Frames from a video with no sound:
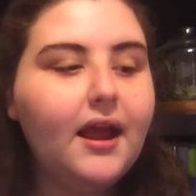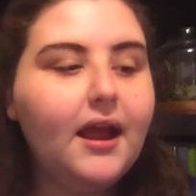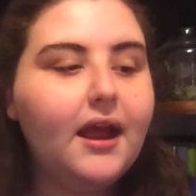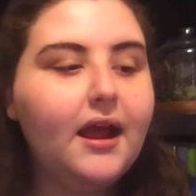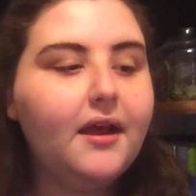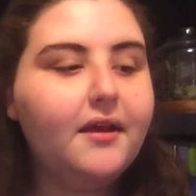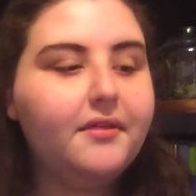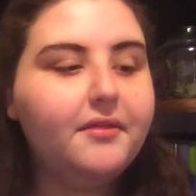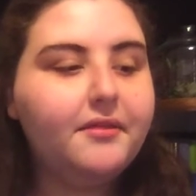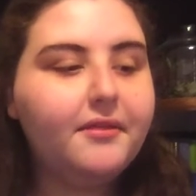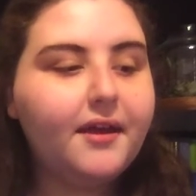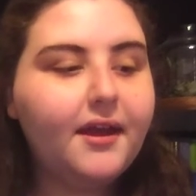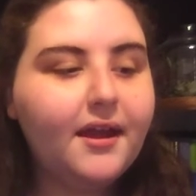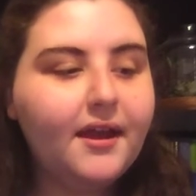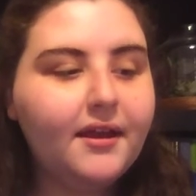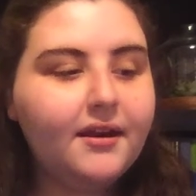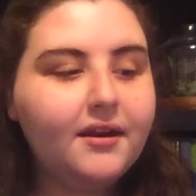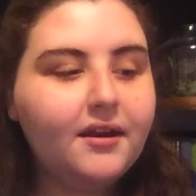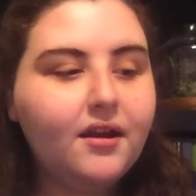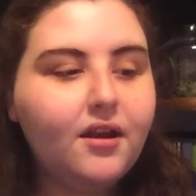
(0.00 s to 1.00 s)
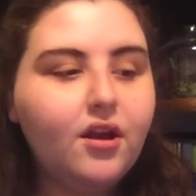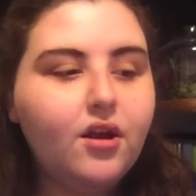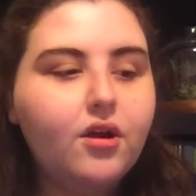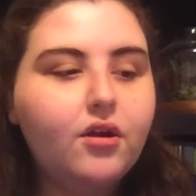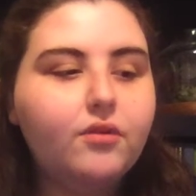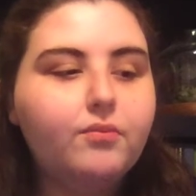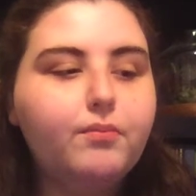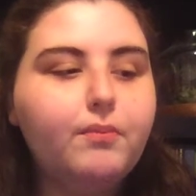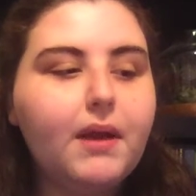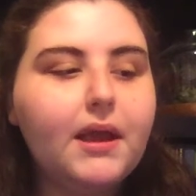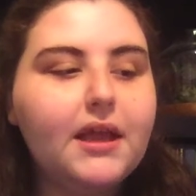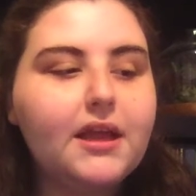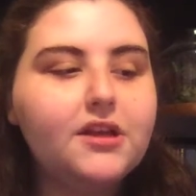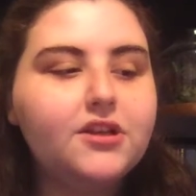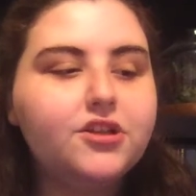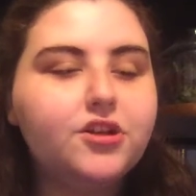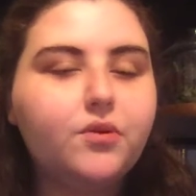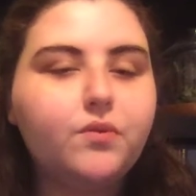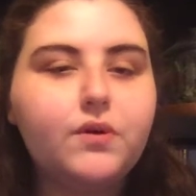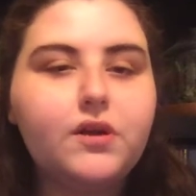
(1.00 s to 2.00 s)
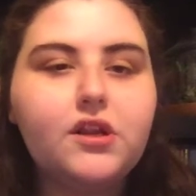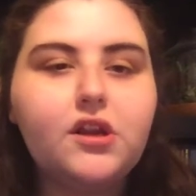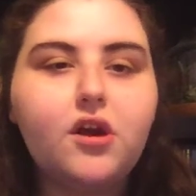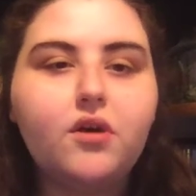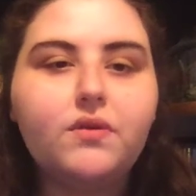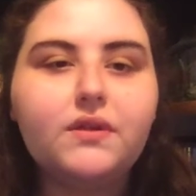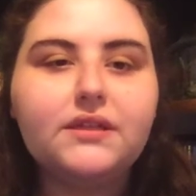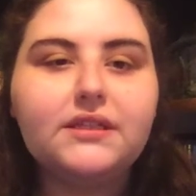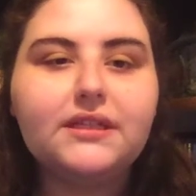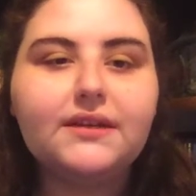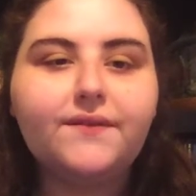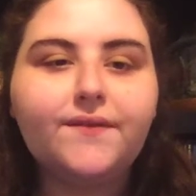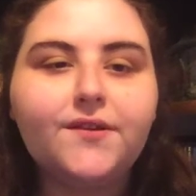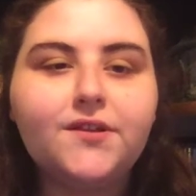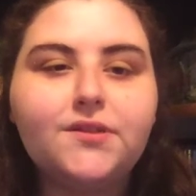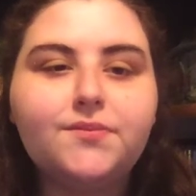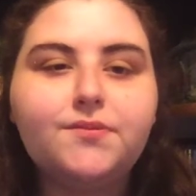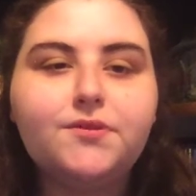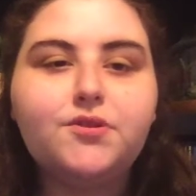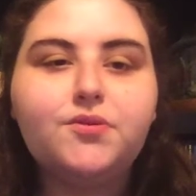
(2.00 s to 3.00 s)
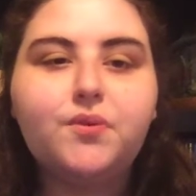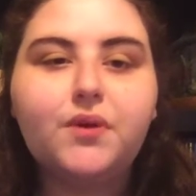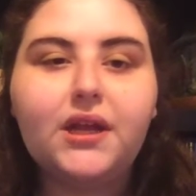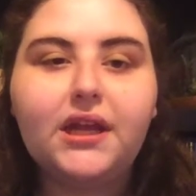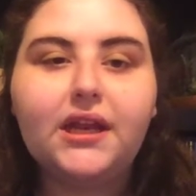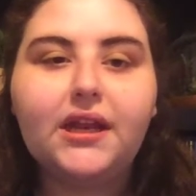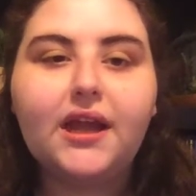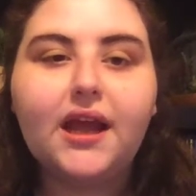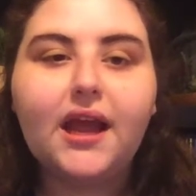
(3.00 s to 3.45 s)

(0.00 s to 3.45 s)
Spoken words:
and then making sure we know the difference between